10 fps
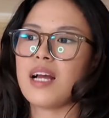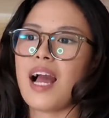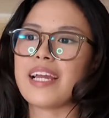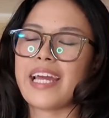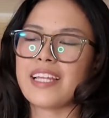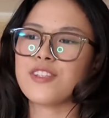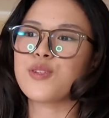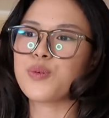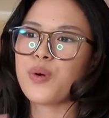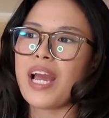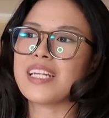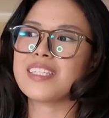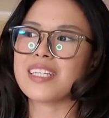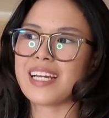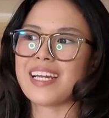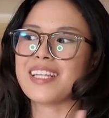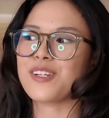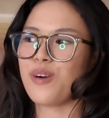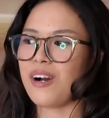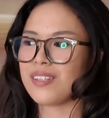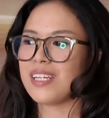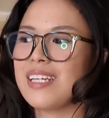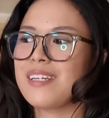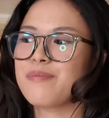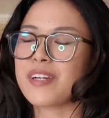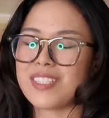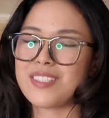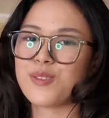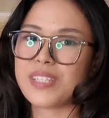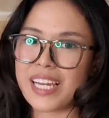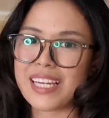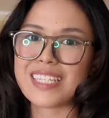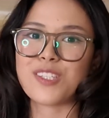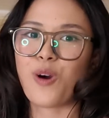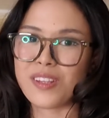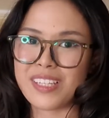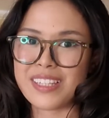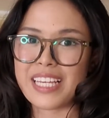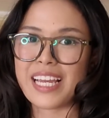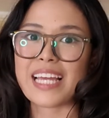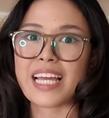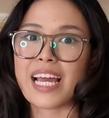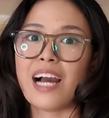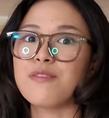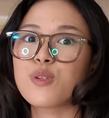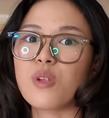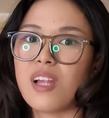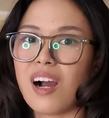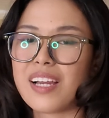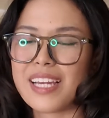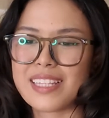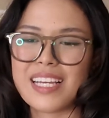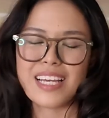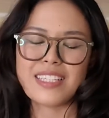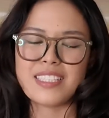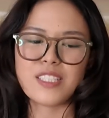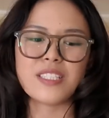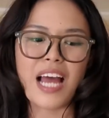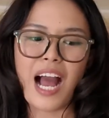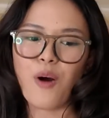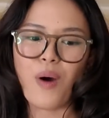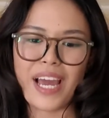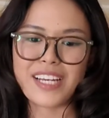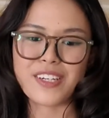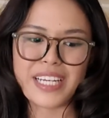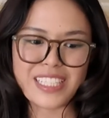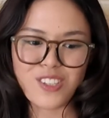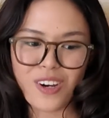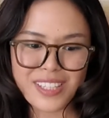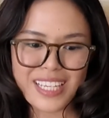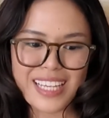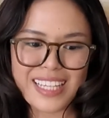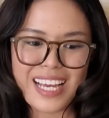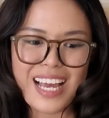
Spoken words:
I can't do anything, I can't go out because today is content day and I have to lock in. This is how I create content.